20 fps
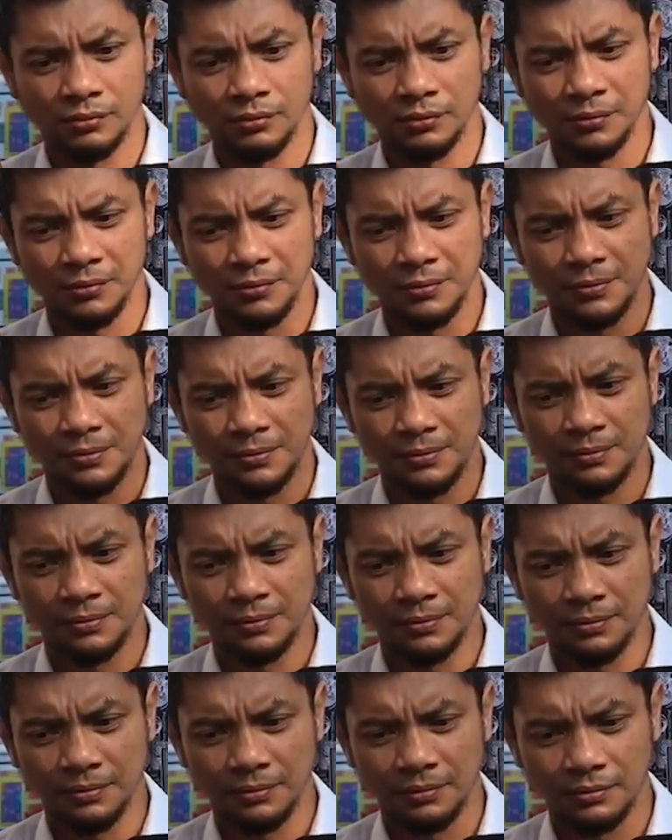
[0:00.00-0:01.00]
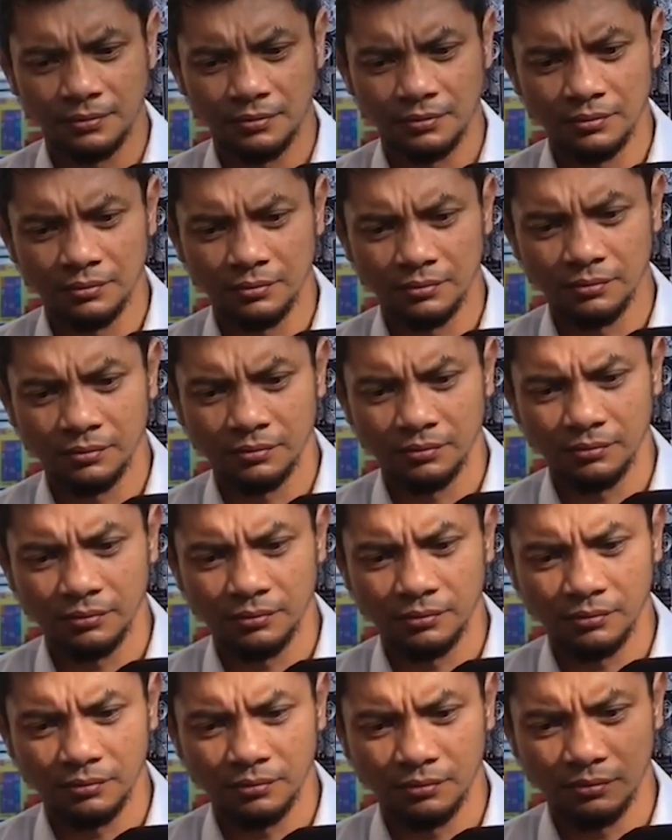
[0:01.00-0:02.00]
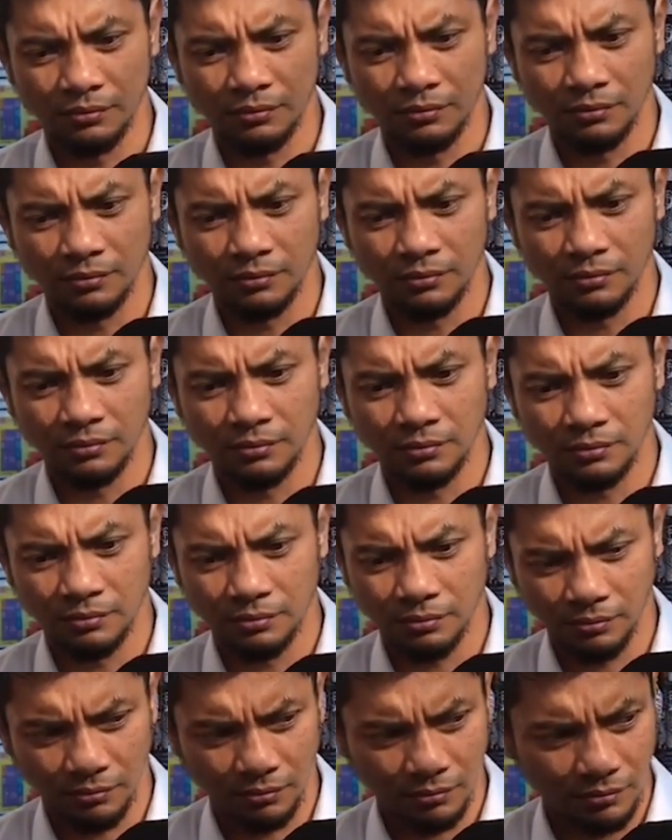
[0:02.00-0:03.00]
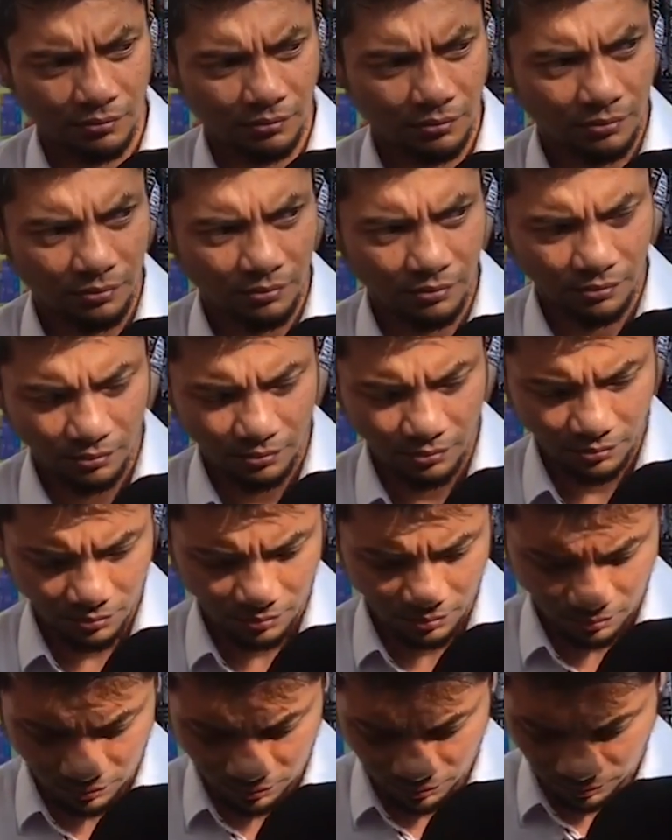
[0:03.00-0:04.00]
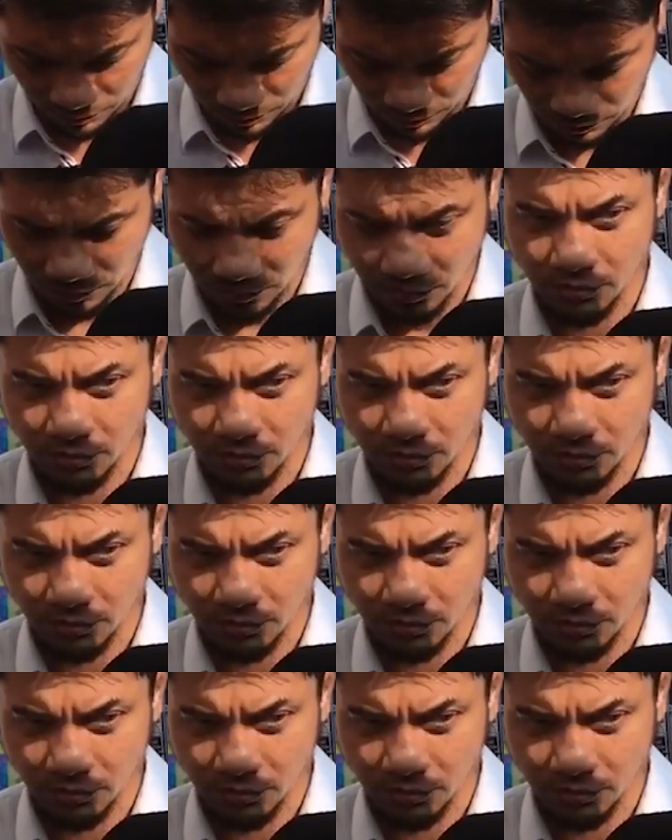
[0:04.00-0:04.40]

This person isn't speaking.